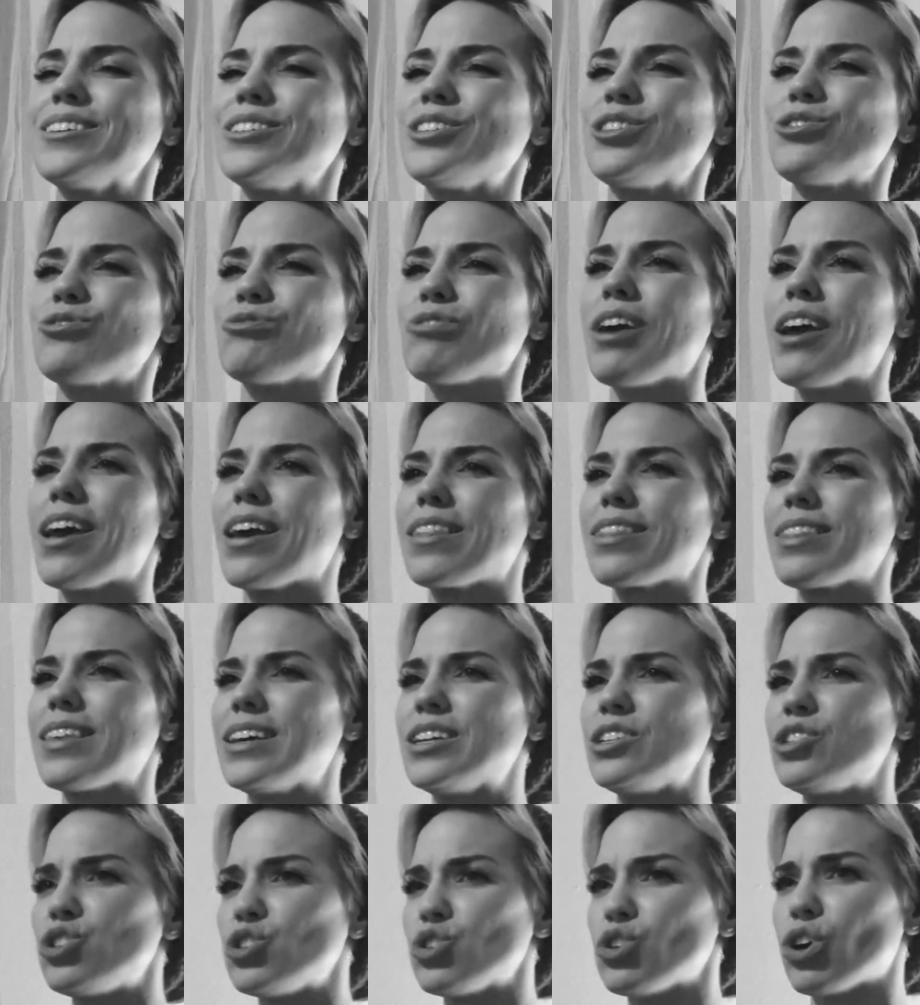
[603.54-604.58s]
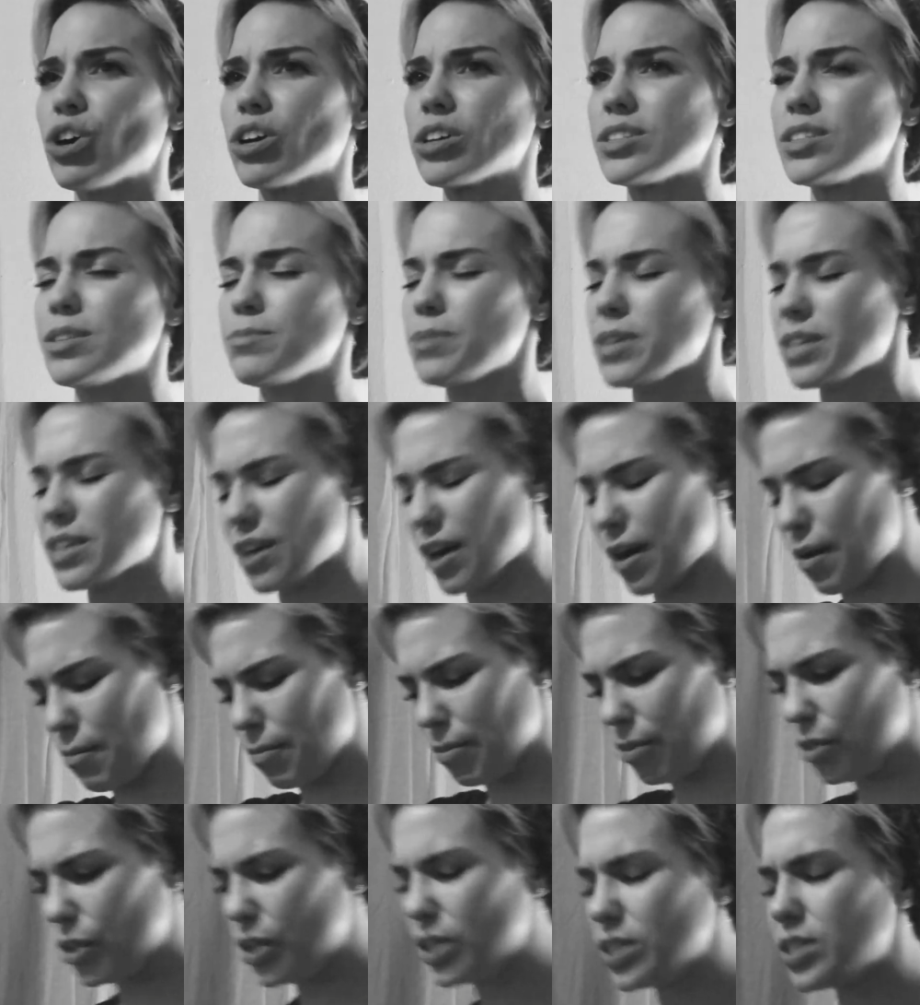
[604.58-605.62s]
the strength it took to
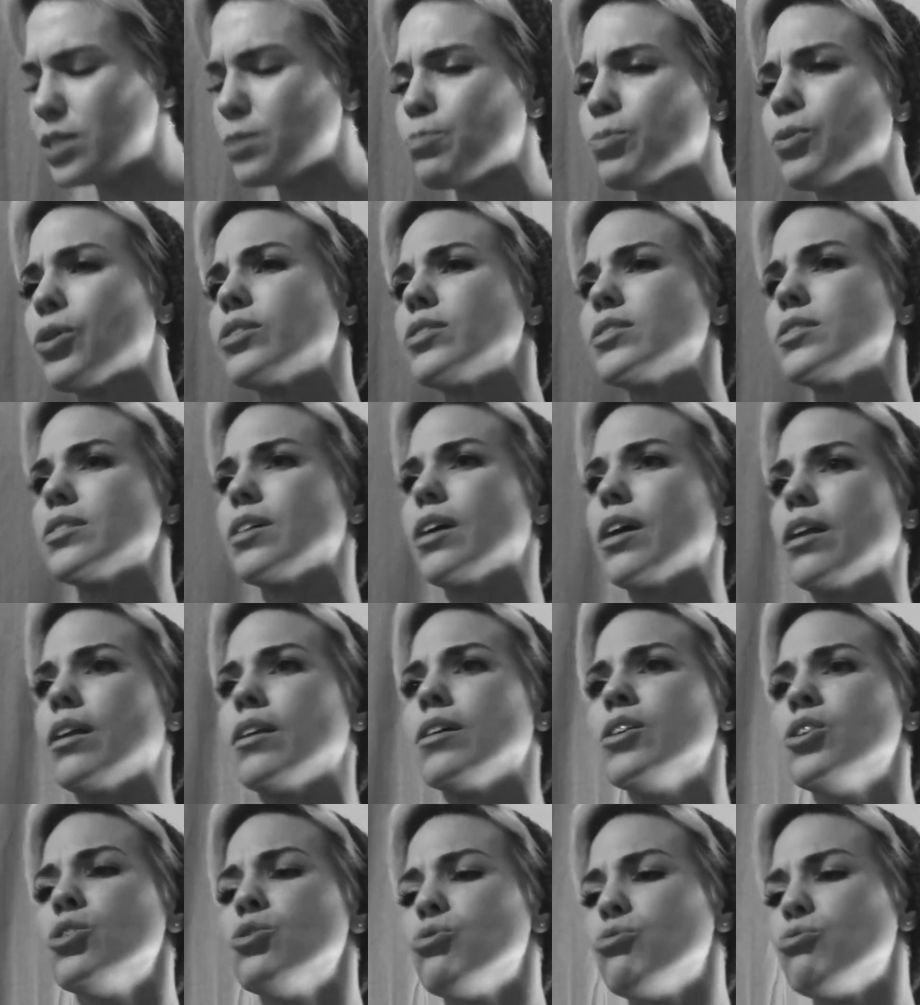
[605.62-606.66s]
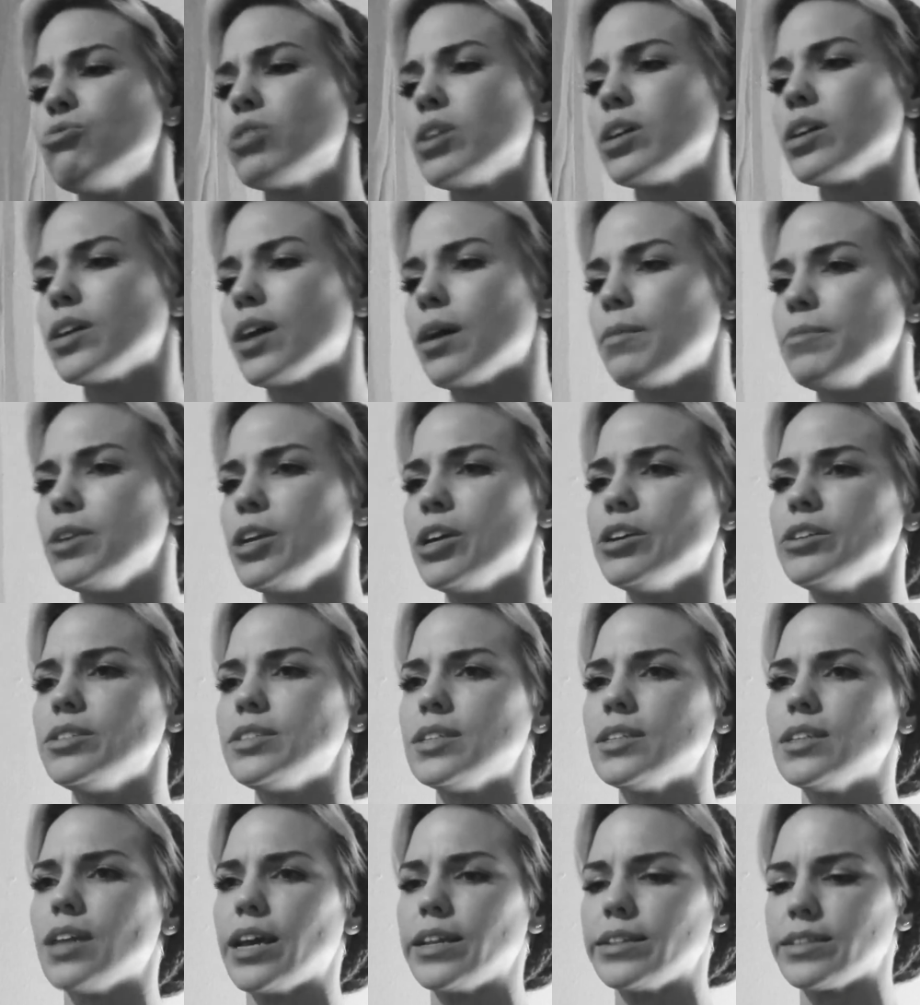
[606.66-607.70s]
become this person who can come here
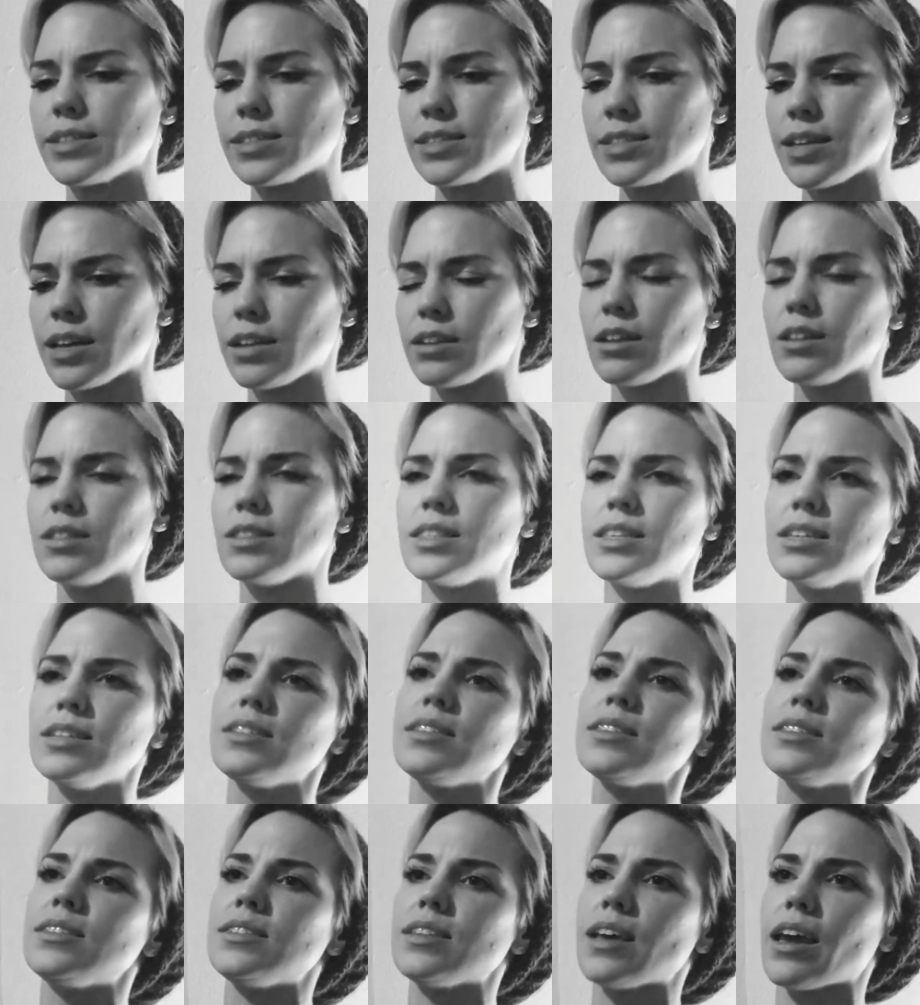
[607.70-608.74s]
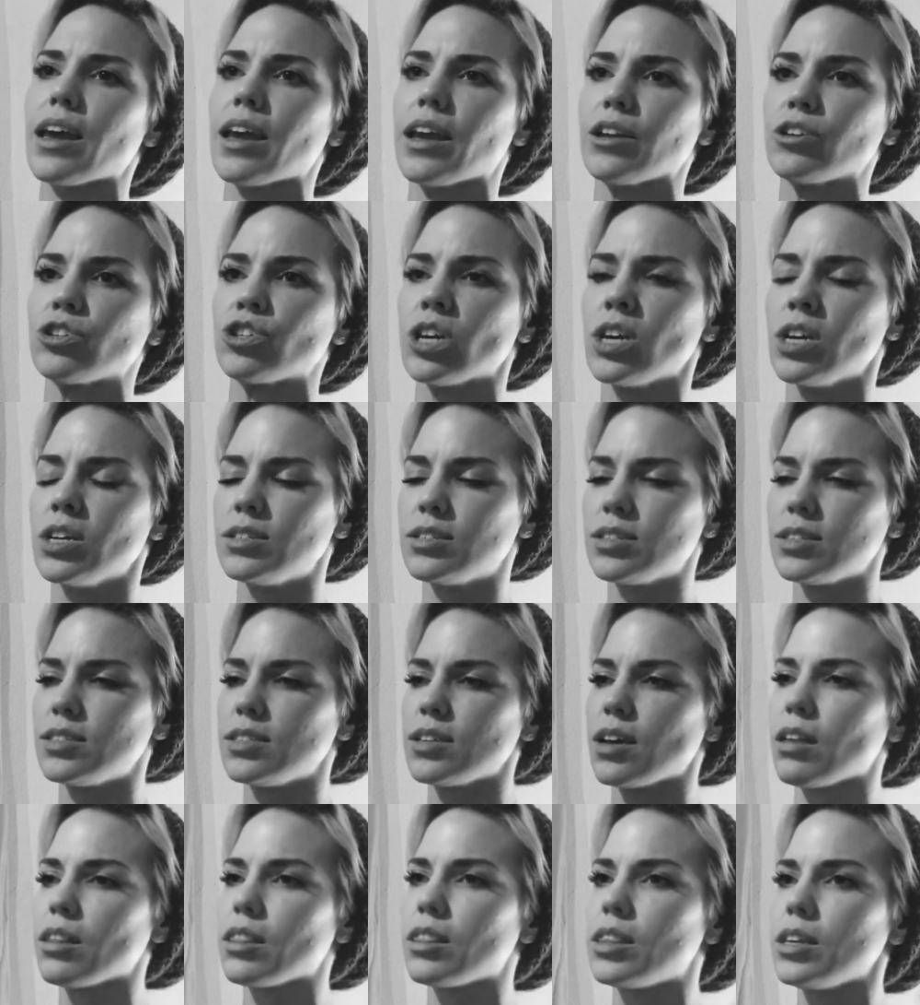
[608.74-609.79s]
tonight to stand on this stage to
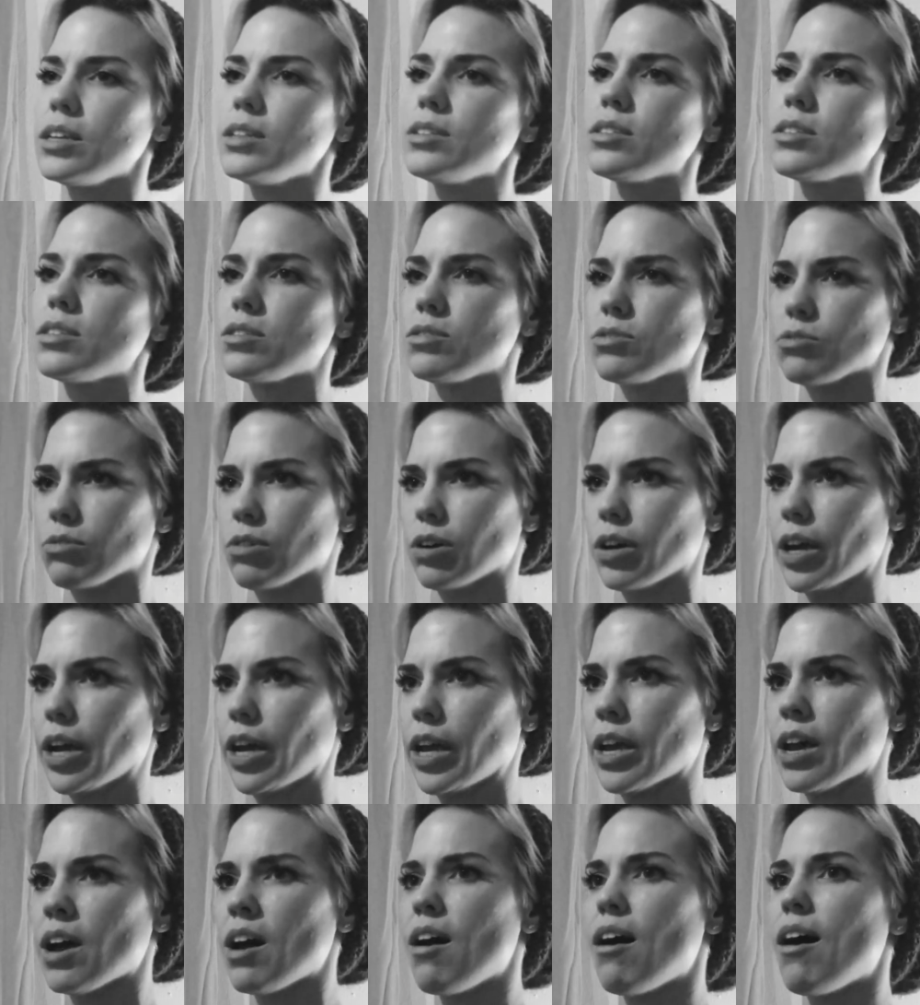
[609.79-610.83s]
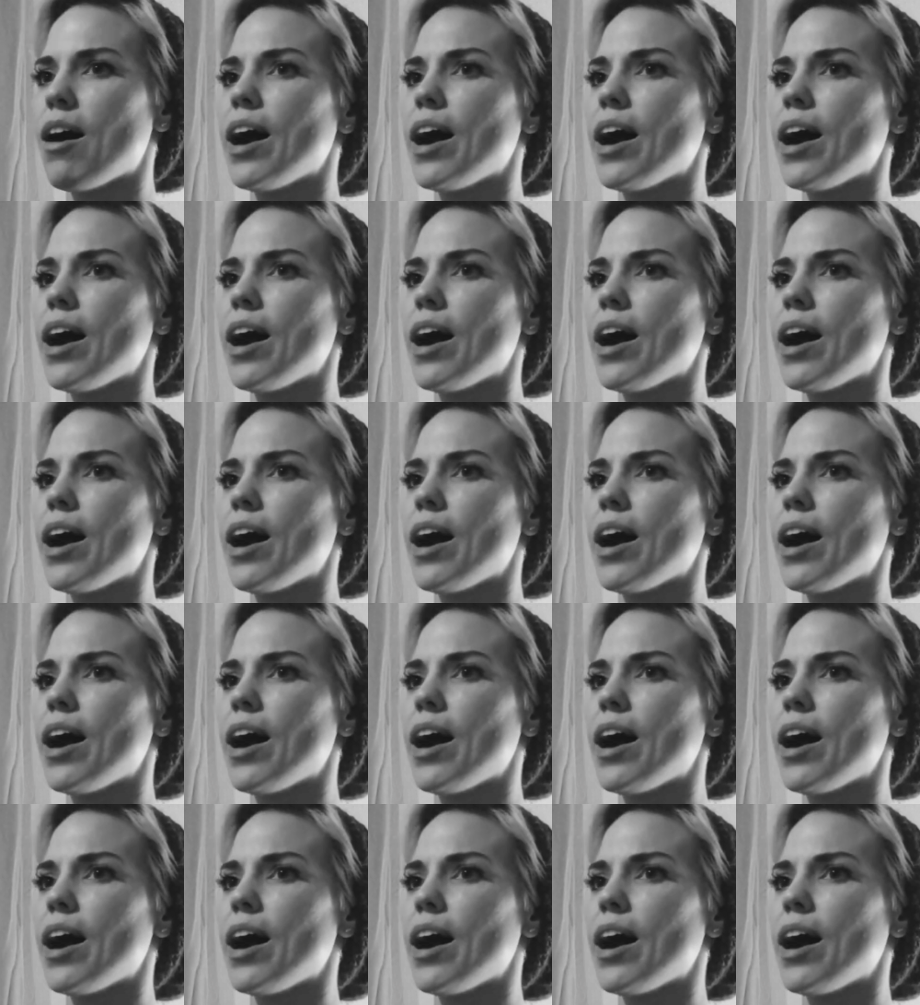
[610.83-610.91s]
tell this story.